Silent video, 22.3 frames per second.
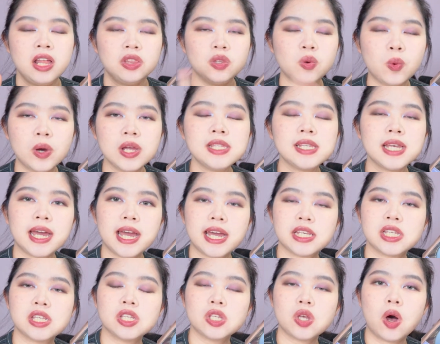The ones that
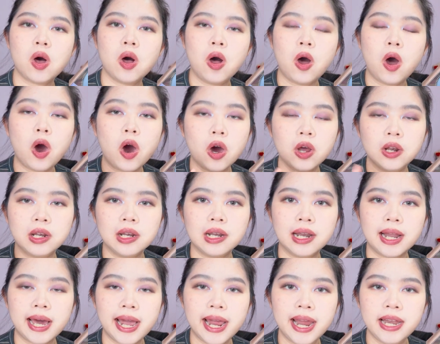I saw
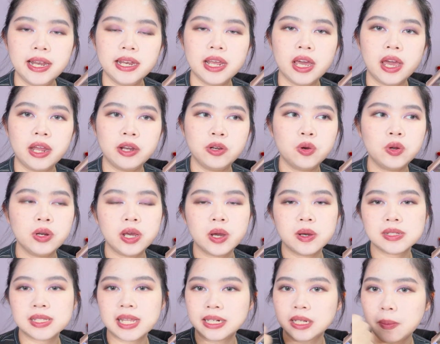online, there I know there
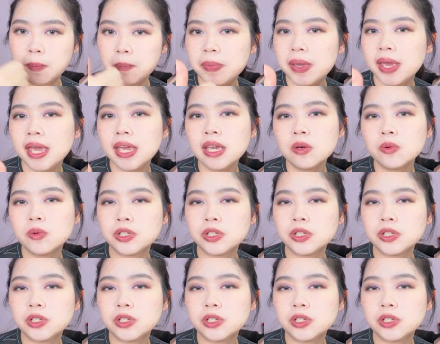was like the pink,